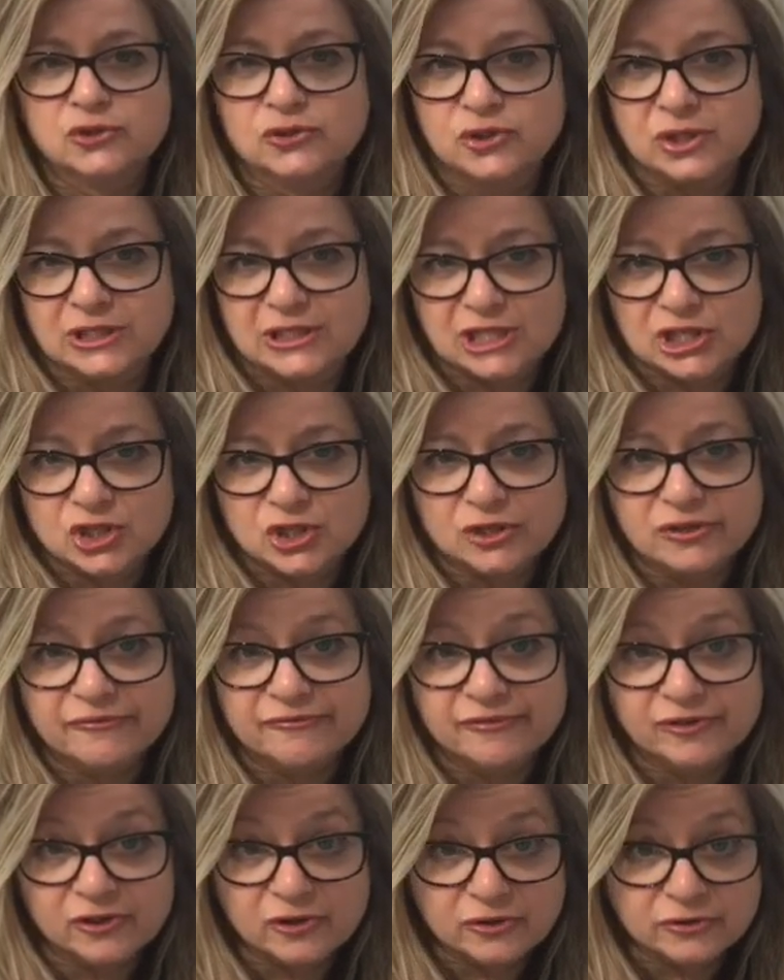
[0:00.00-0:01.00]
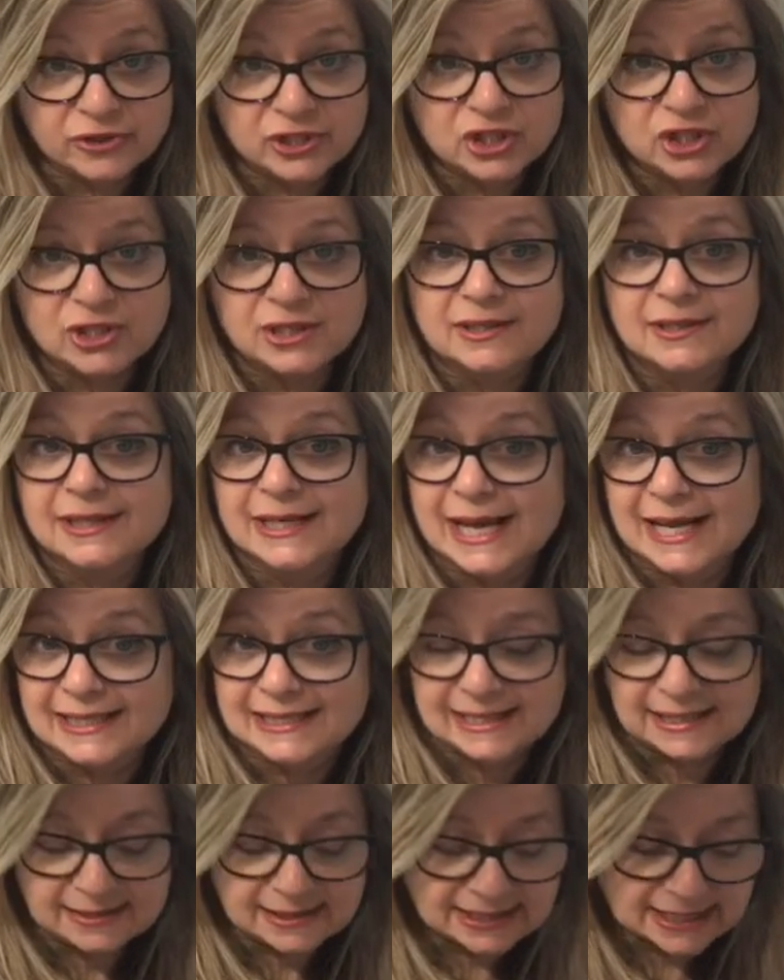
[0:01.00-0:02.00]
tradition flourished in the
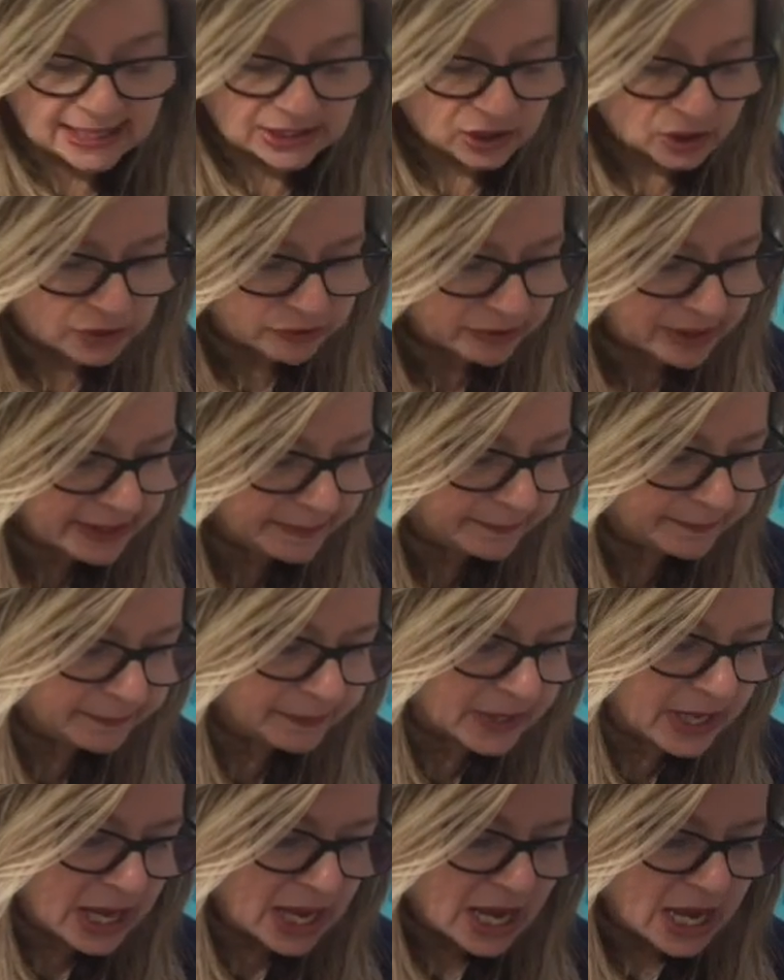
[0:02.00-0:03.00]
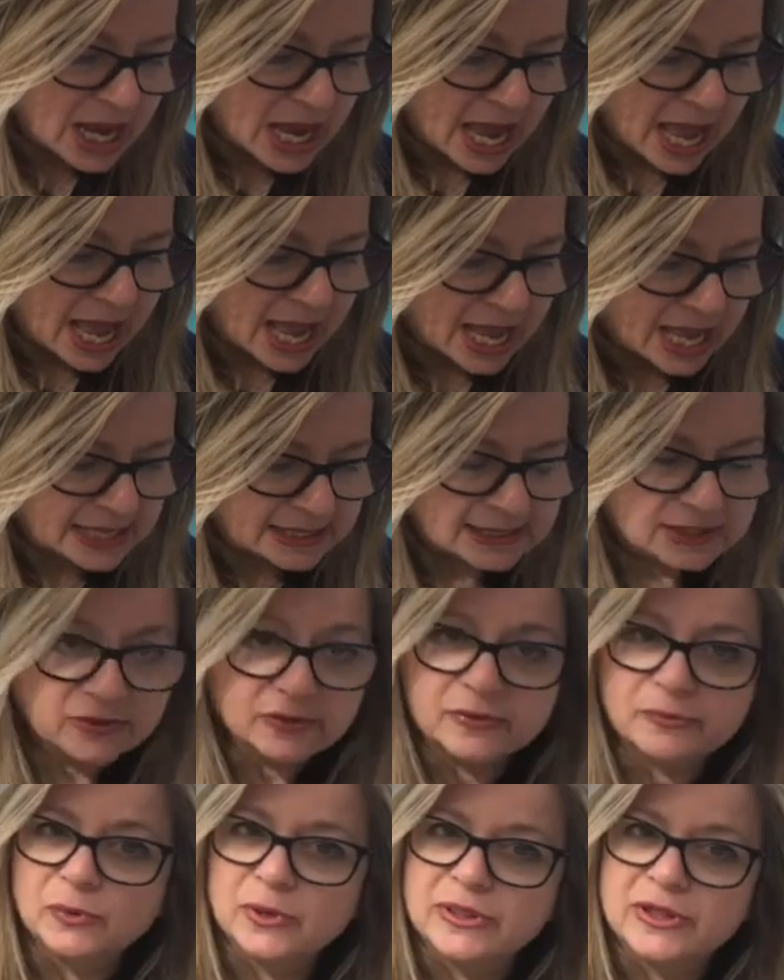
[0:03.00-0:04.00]
19th century. And so
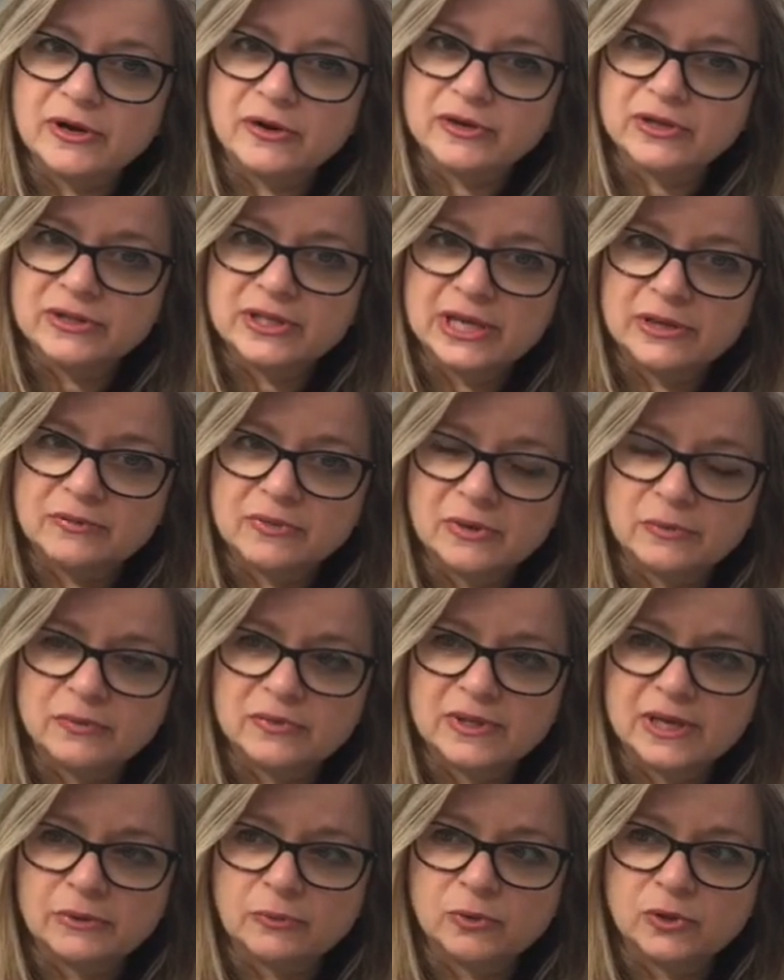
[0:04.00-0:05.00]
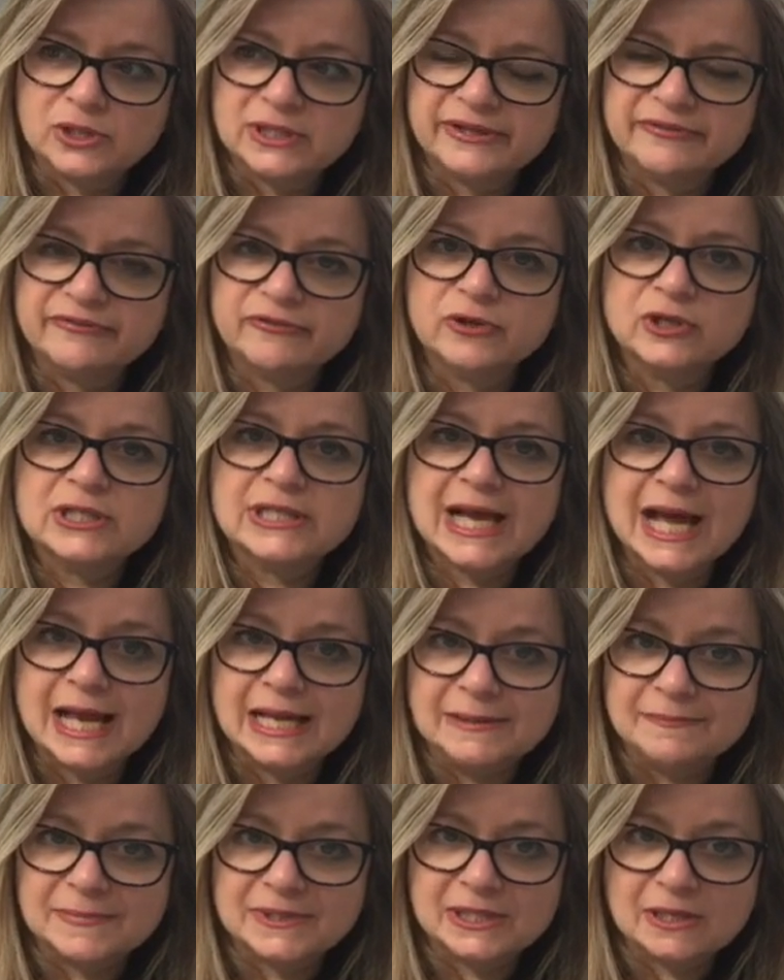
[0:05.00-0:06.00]
there were different
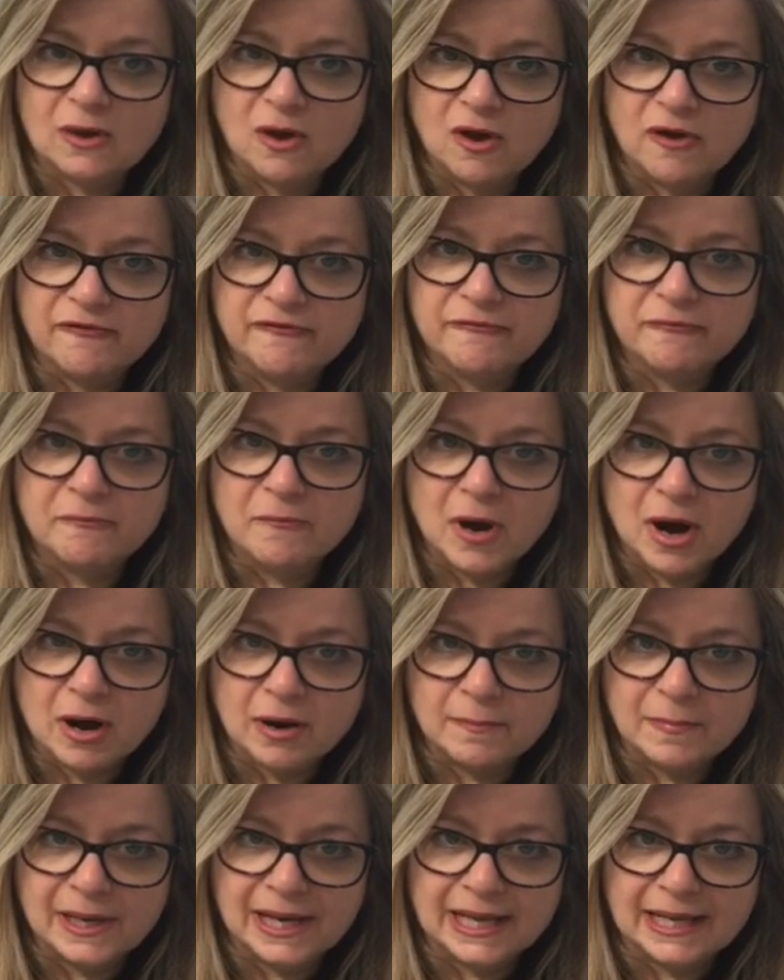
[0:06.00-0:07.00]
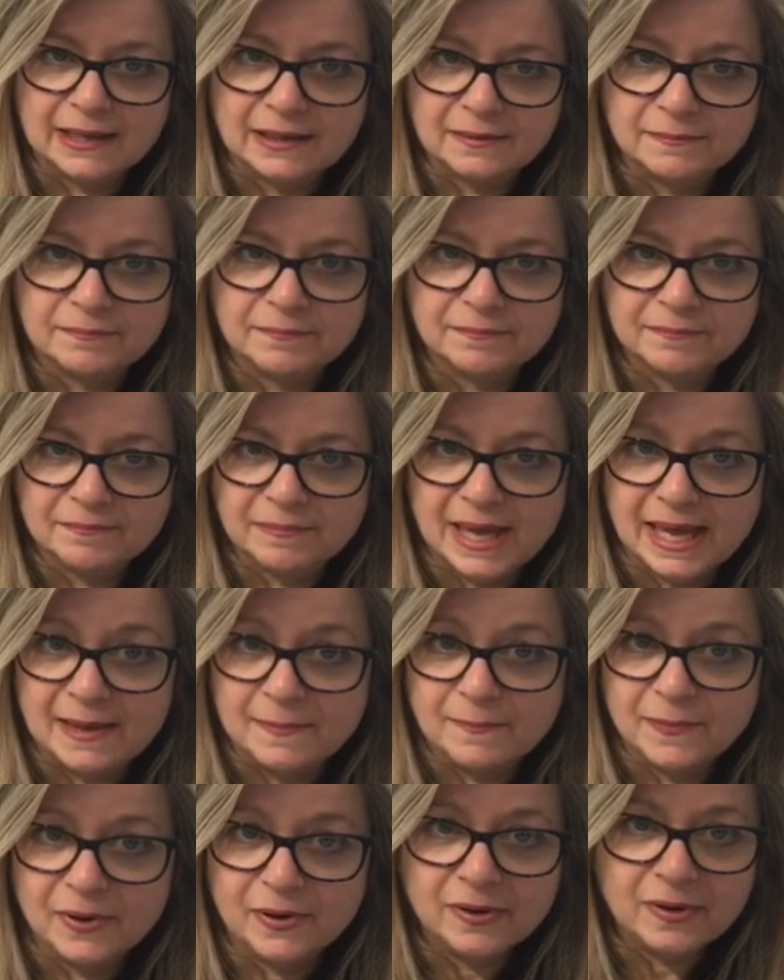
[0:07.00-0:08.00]
types of marbling
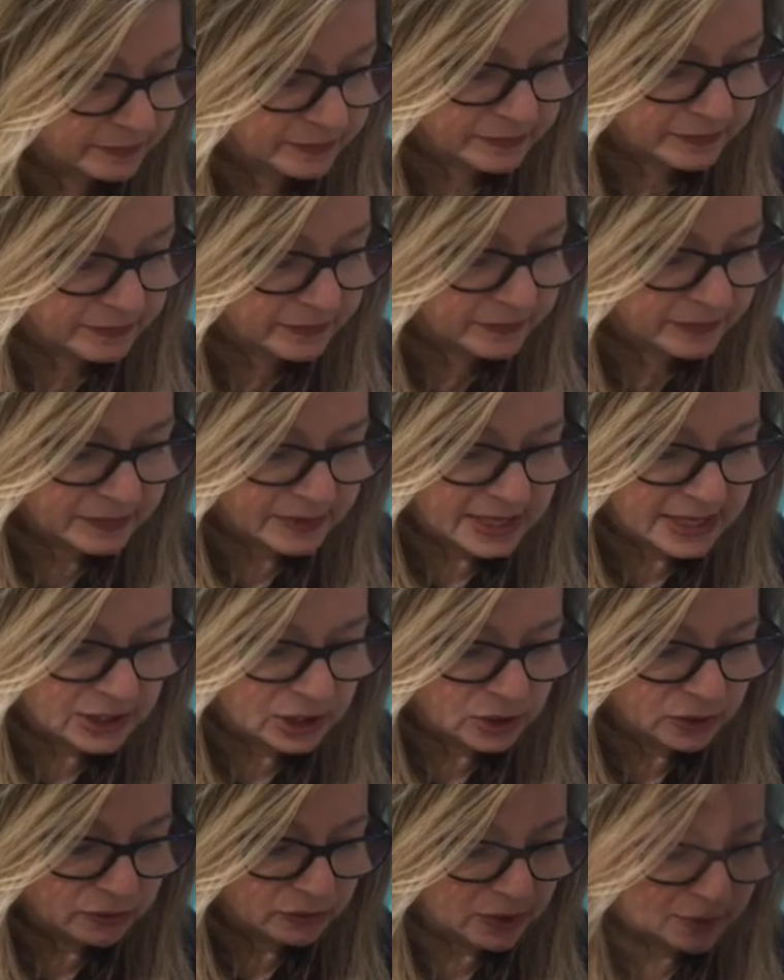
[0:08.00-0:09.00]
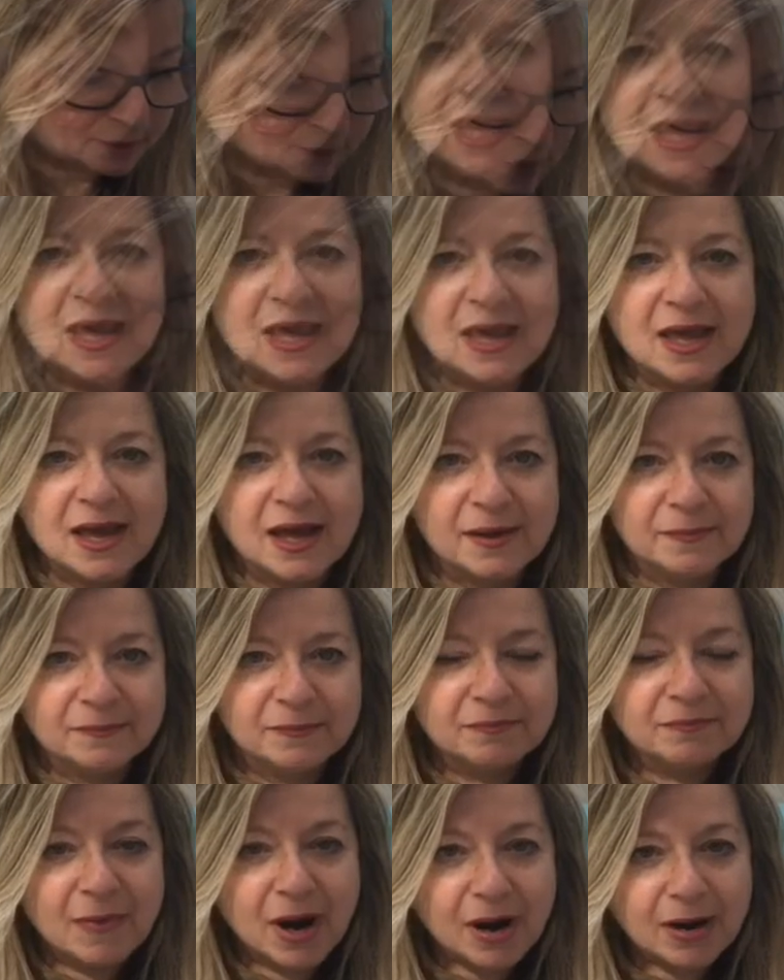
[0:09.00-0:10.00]
paper. In Europe,
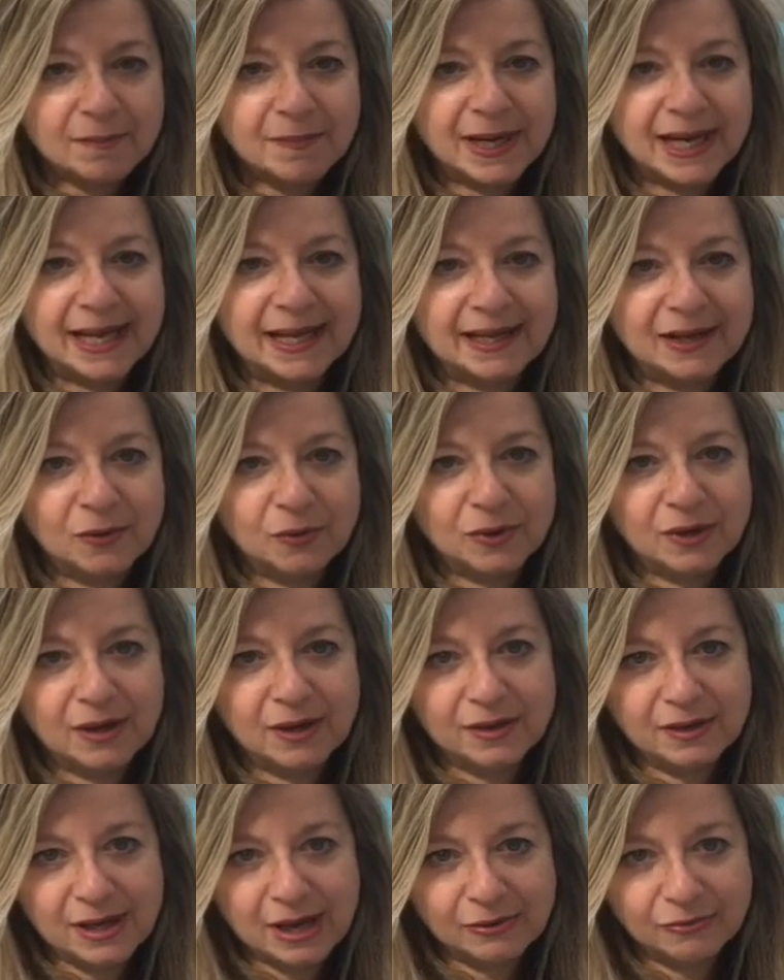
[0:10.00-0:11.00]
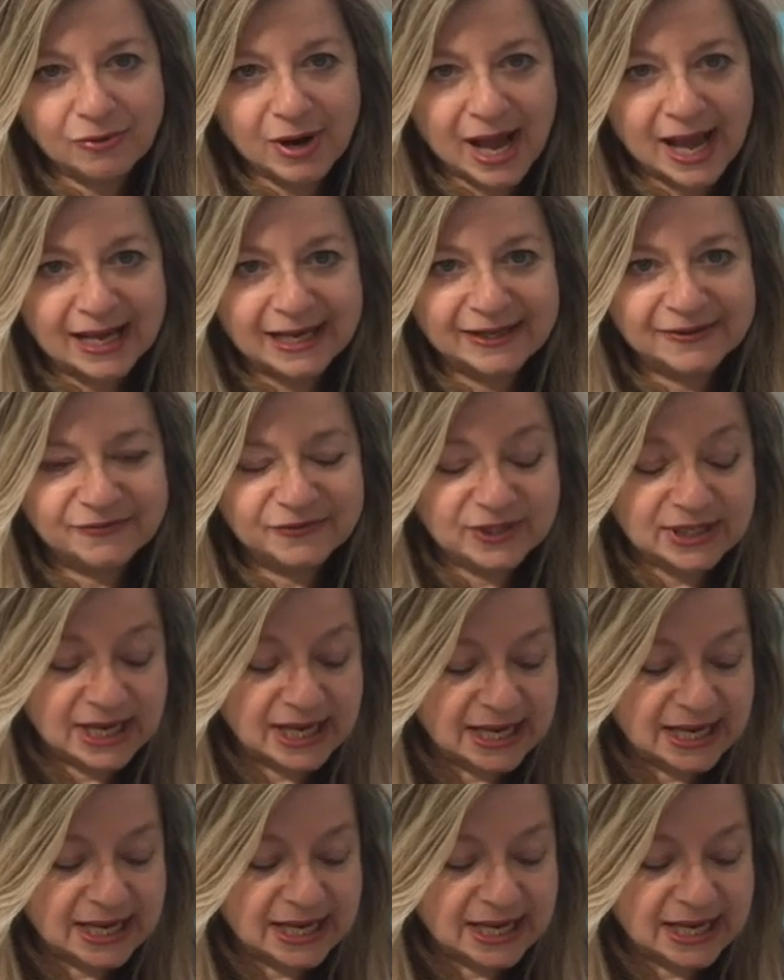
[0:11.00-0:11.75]
marbling arrived